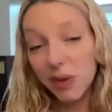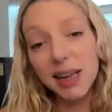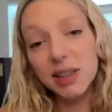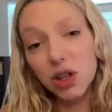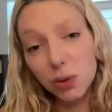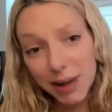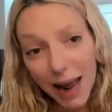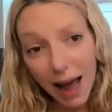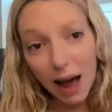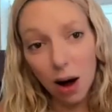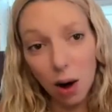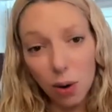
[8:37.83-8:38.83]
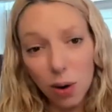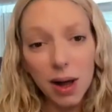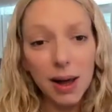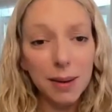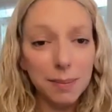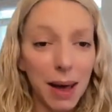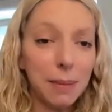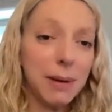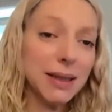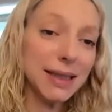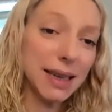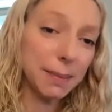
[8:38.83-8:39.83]
And so now,
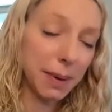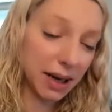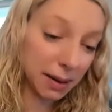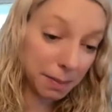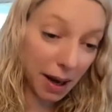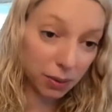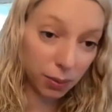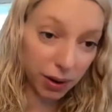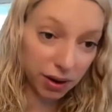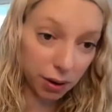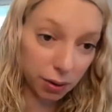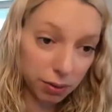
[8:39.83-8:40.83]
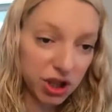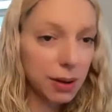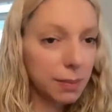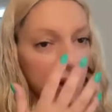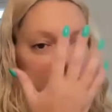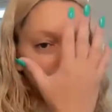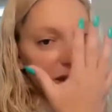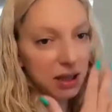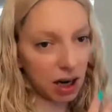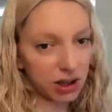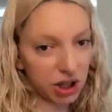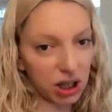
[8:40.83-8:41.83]
baby's sleeping in bed with you. She must be
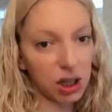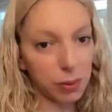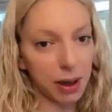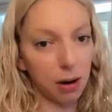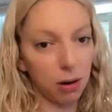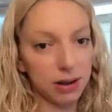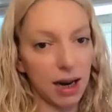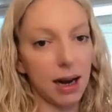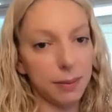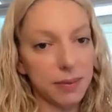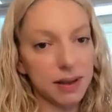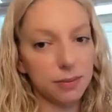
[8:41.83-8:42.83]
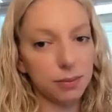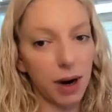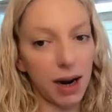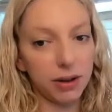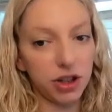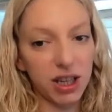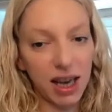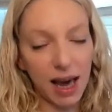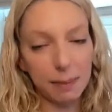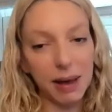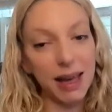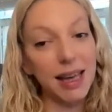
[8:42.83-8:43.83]
touching you at all times, right? She
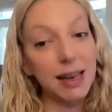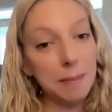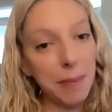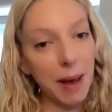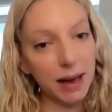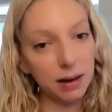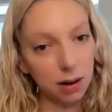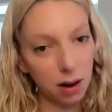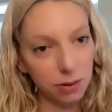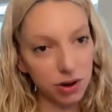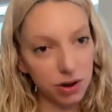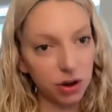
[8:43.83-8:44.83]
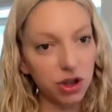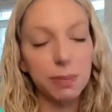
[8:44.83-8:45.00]
can't be in bed close to you.